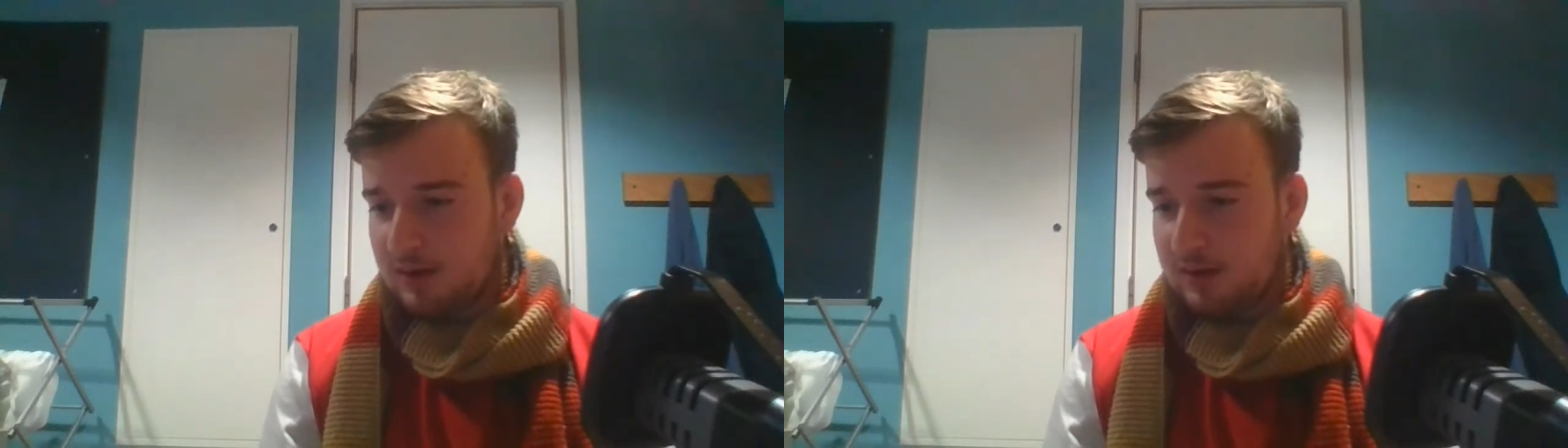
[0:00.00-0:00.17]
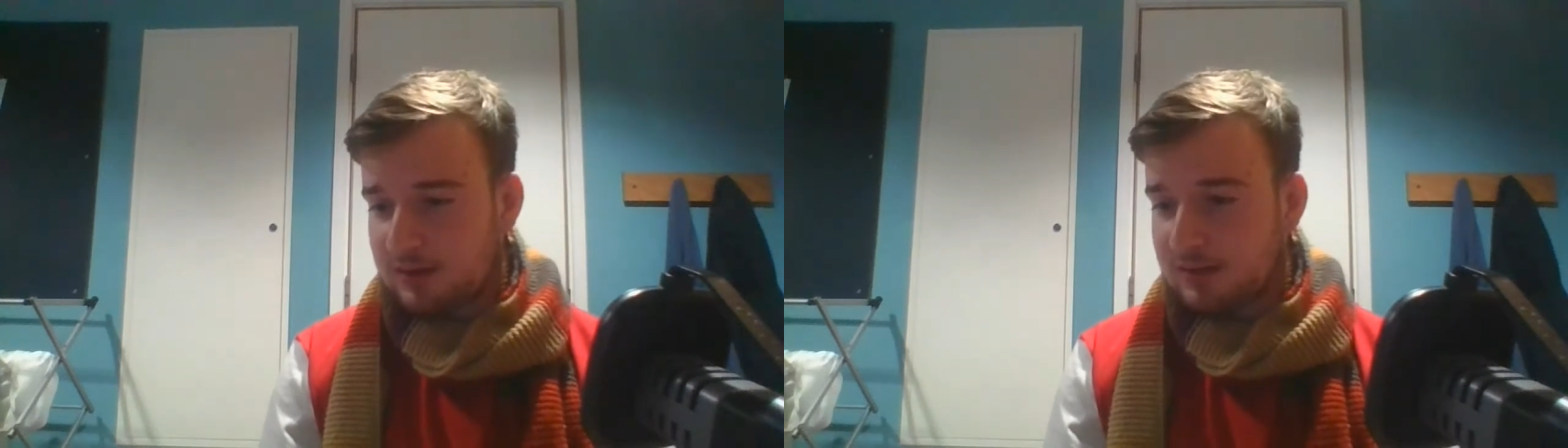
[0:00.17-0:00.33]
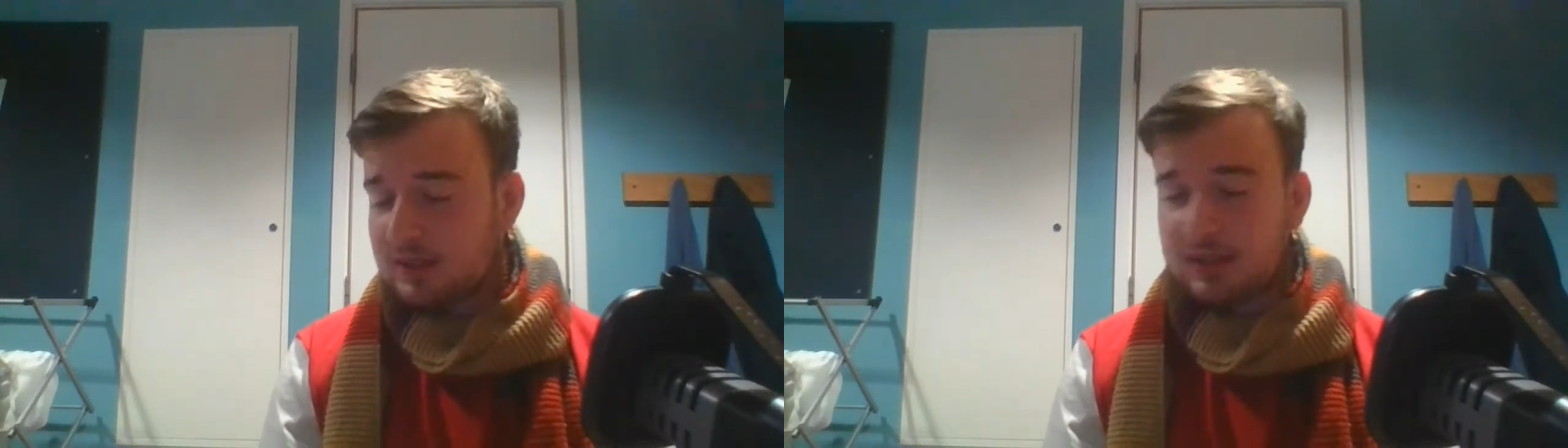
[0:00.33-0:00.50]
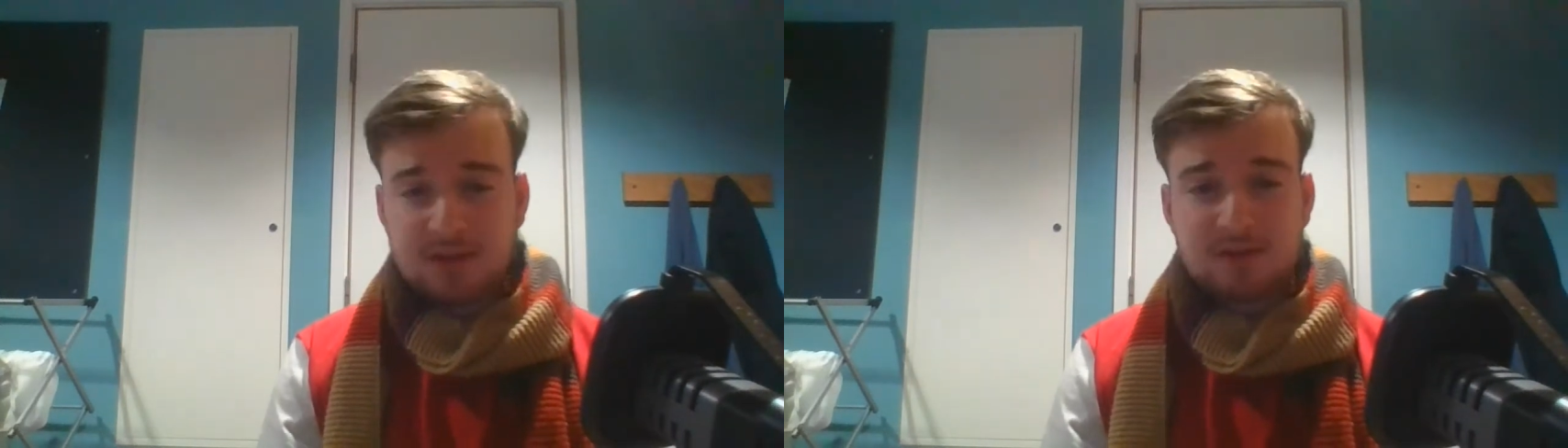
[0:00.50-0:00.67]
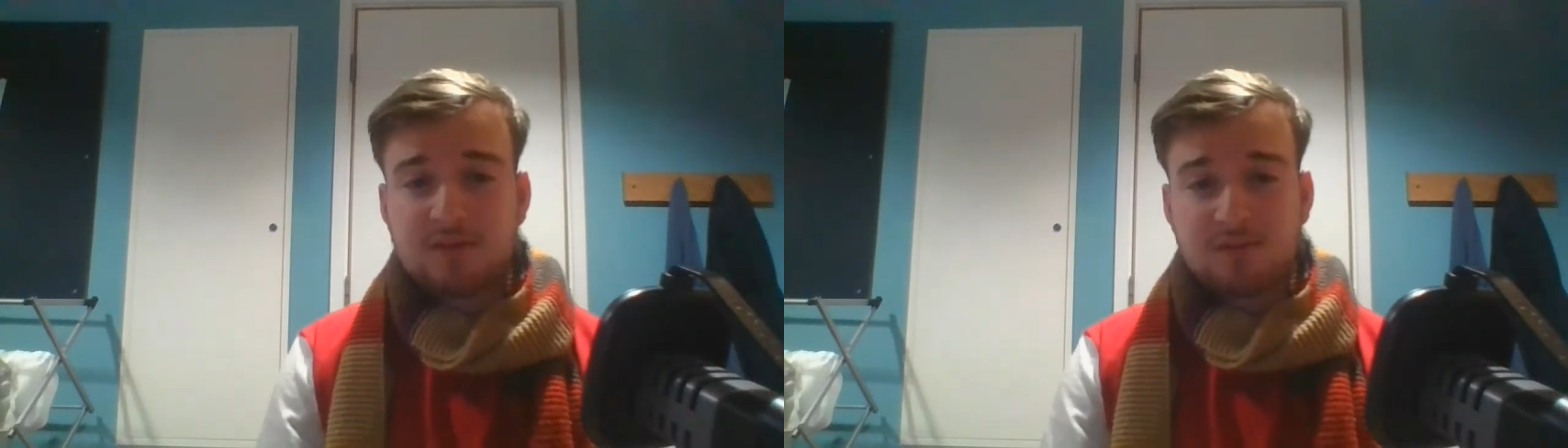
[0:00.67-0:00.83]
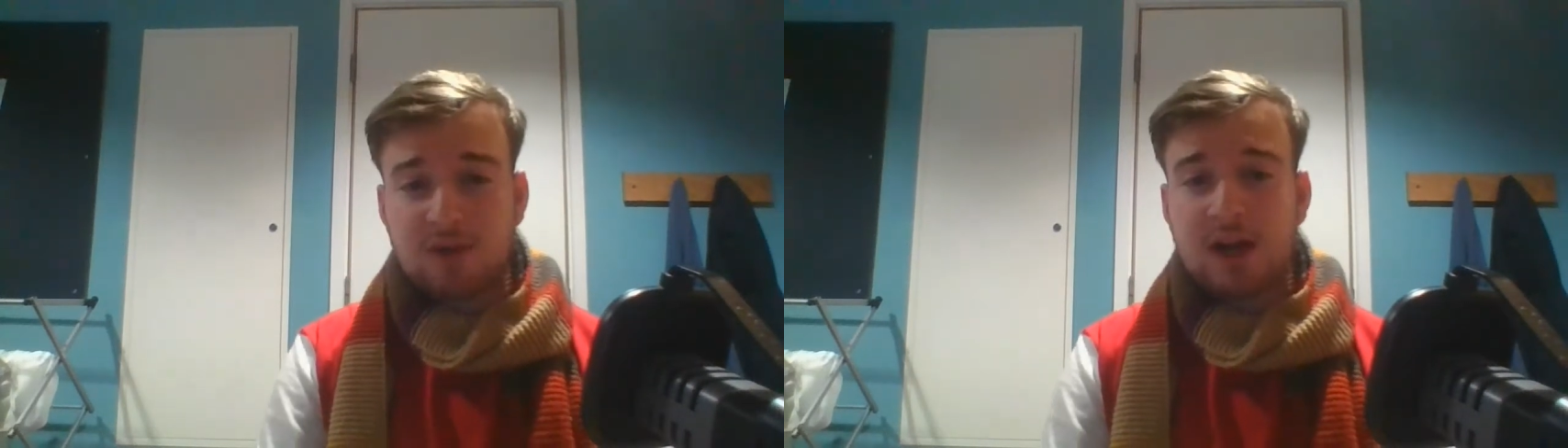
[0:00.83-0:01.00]
She
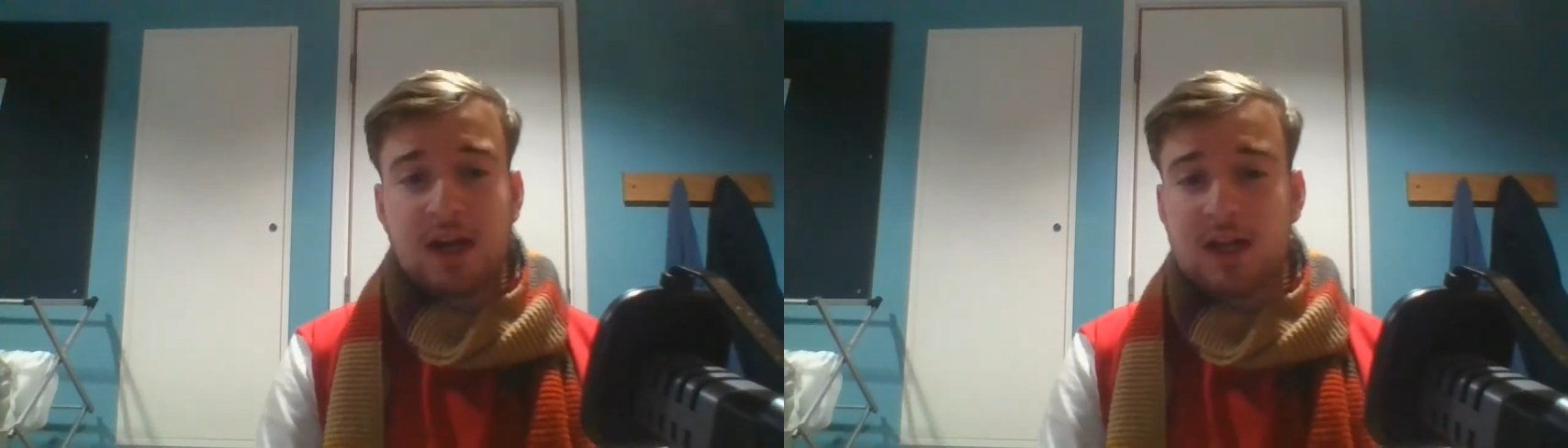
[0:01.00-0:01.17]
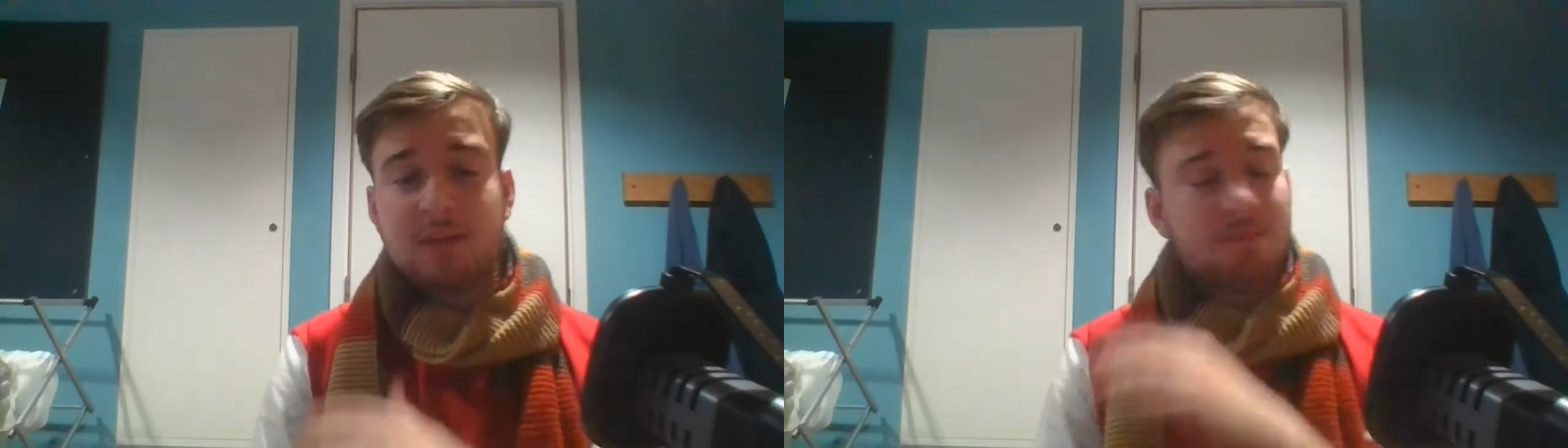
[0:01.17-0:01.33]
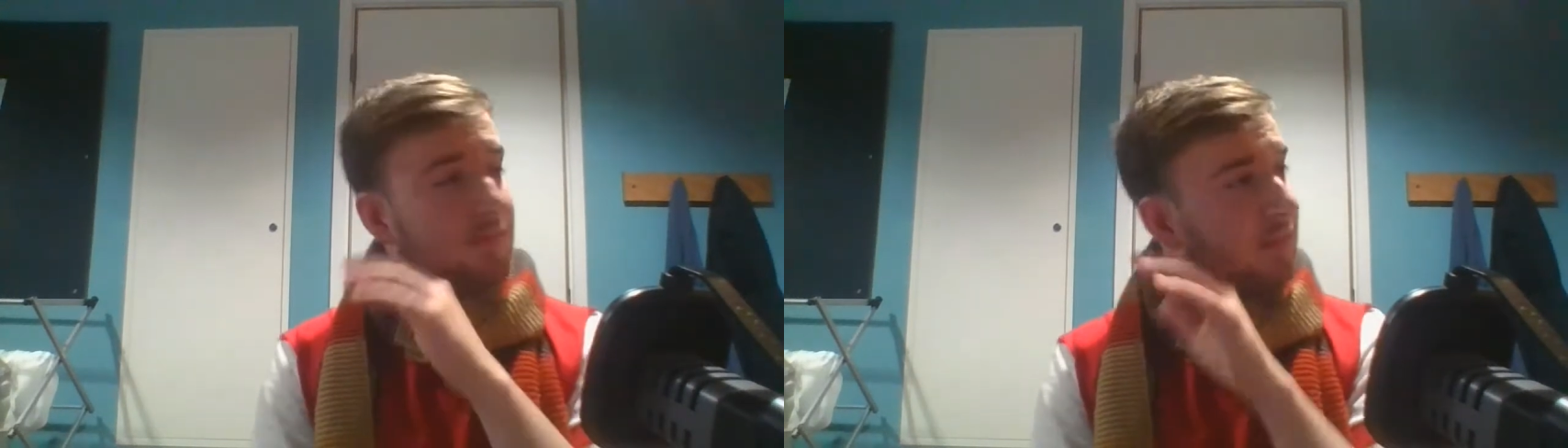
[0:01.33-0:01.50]
really,